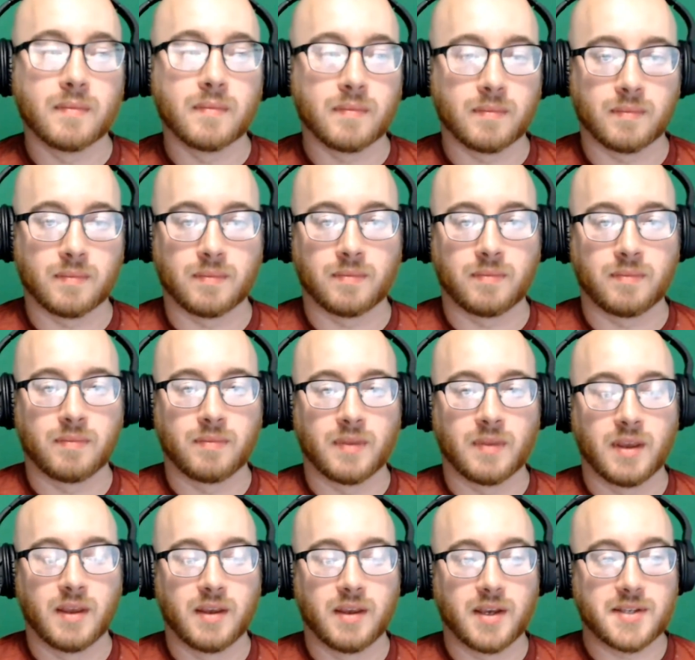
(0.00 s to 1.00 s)

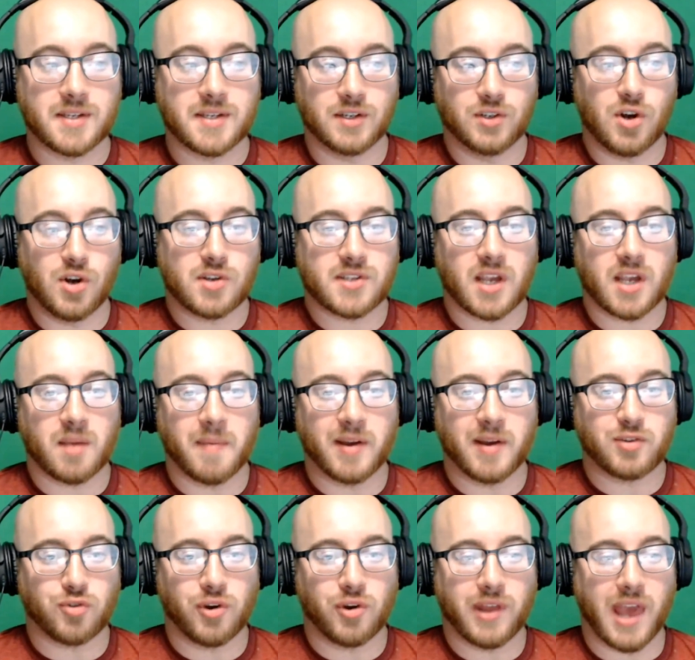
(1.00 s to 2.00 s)
Because it looks like a
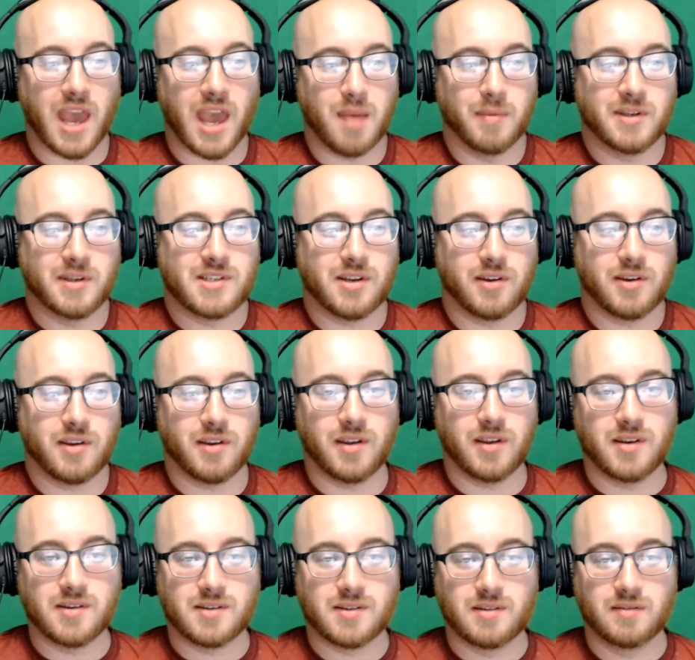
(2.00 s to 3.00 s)
Metroid game
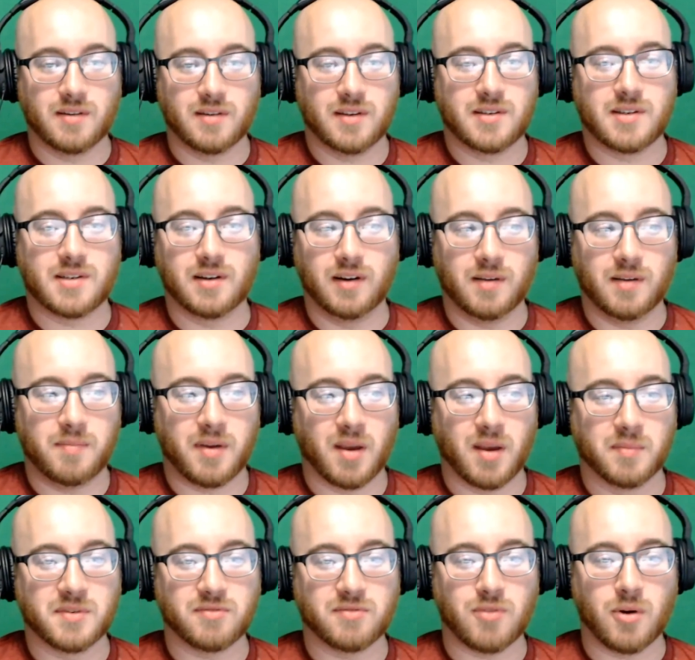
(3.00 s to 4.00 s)
until it becomes a
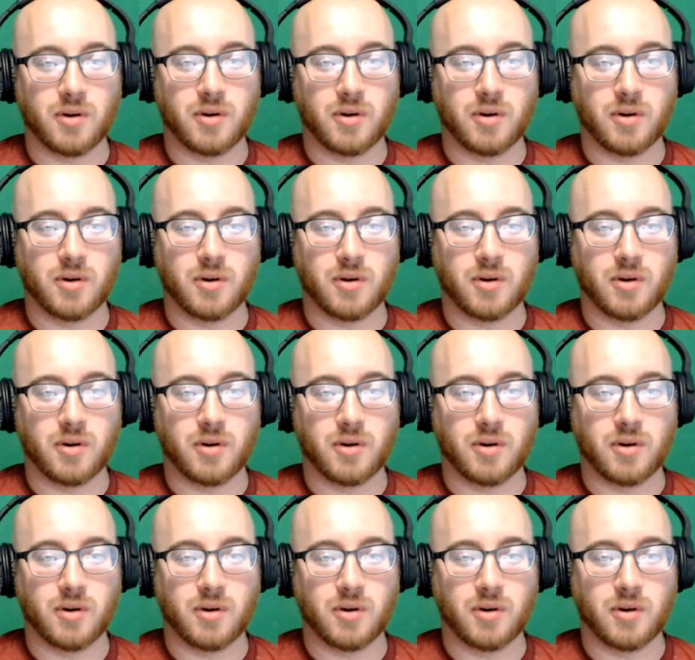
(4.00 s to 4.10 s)
roguelite.